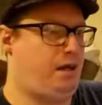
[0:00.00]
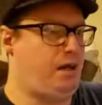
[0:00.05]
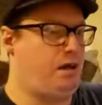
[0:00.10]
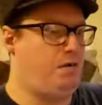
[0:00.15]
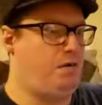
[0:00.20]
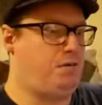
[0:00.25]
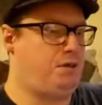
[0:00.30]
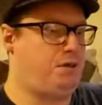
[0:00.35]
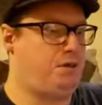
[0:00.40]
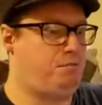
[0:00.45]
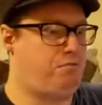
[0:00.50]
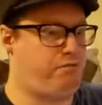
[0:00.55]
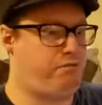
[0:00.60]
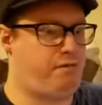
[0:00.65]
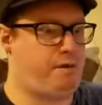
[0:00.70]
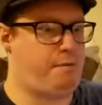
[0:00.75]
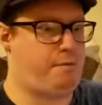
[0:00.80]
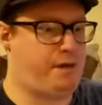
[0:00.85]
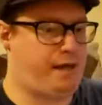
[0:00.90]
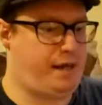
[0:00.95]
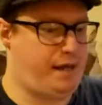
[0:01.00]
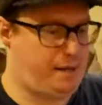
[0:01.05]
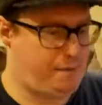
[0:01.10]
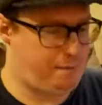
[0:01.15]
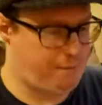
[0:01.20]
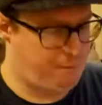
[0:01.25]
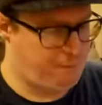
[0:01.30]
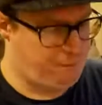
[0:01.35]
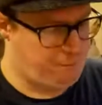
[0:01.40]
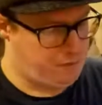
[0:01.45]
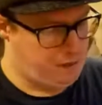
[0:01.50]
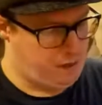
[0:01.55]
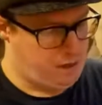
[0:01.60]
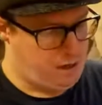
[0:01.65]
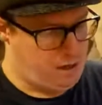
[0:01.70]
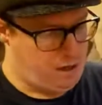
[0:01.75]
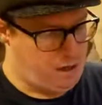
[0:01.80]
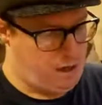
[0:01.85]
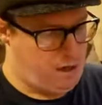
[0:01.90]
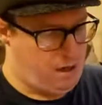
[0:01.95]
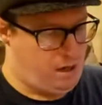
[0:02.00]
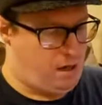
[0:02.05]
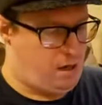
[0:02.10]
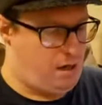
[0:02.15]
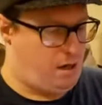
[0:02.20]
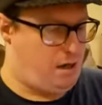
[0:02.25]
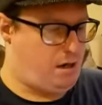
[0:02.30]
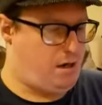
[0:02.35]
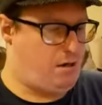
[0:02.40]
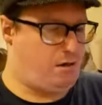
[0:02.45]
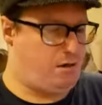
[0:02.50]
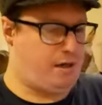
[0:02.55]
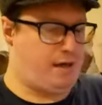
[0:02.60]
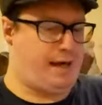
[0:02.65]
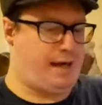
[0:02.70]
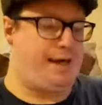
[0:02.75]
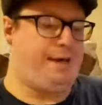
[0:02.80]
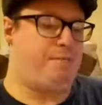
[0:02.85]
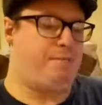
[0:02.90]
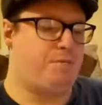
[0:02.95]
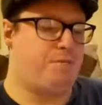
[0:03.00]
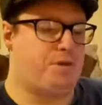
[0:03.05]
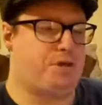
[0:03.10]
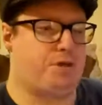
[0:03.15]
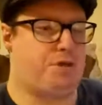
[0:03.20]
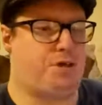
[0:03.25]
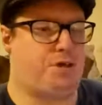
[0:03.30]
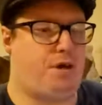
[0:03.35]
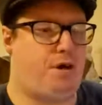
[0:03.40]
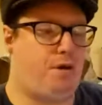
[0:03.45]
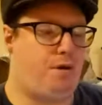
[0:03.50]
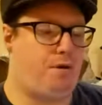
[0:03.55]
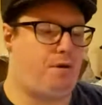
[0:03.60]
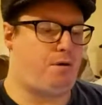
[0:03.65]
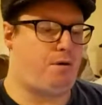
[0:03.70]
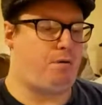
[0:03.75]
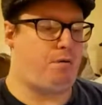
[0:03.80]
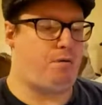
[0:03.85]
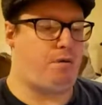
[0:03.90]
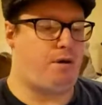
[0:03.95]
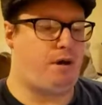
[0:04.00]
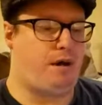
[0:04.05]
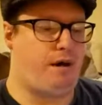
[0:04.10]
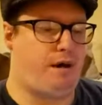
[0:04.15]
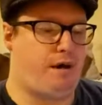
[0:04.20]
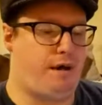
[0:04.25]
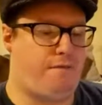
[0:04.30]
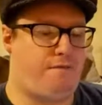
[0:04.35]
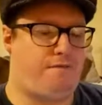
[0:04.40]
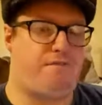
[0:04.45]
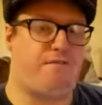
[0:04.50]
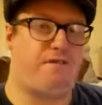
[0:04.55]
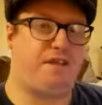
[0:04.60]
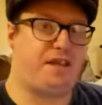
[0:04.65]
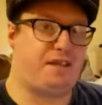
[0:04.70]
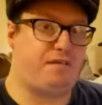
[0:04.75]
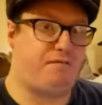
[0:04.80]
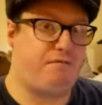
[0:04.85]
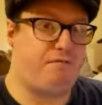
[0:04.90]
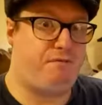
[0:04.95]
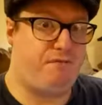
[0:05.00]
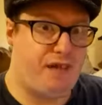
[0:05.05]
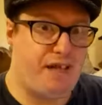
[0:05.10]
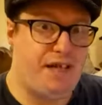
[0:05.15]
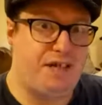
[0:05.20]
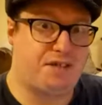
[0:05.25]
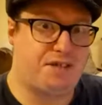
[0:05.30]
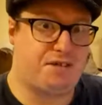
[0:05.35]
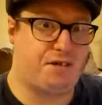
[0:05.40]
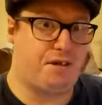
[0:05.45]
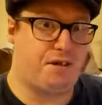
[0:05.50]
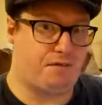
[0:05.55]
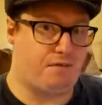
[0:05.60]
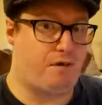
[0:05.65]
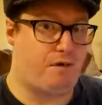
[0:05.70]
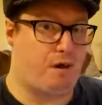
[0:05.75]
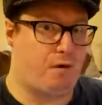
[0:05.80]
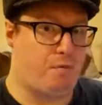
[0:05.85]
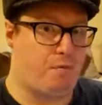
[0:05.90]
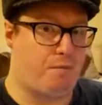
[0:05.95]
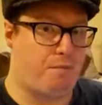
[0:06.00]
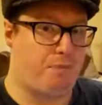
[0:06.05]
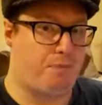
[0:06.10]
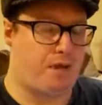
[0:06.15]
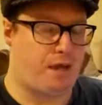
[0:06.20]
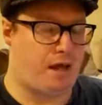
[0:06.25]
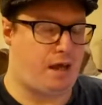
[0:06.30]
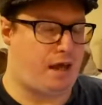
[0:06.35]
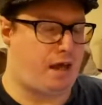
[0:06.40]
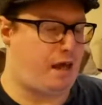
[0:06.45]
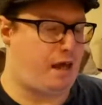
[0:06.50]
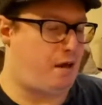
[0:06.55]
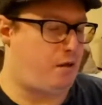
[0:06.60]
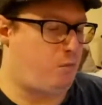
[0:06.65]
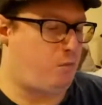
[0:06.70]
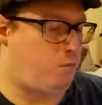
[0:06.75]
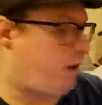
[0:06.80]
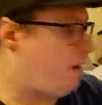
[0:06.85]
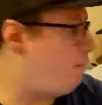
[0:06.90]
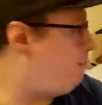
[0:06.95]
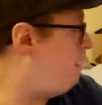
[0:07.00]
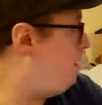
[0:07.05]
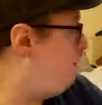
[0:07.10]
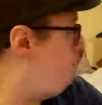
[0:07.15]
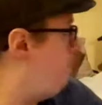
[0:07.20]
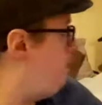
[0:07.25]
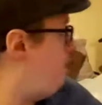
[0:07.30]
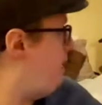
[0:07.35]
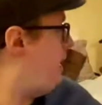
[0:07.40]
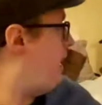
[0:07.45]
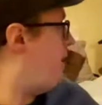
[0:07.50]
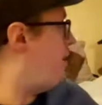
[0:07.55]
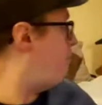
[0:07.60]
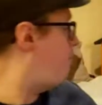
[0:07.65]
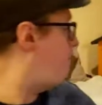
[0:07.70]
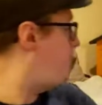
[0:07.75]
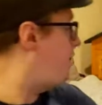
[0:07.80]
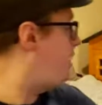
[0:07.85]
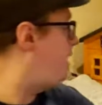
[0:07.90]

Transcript: Loads of prep here. Okay, so a fleece throw, and what I mean by that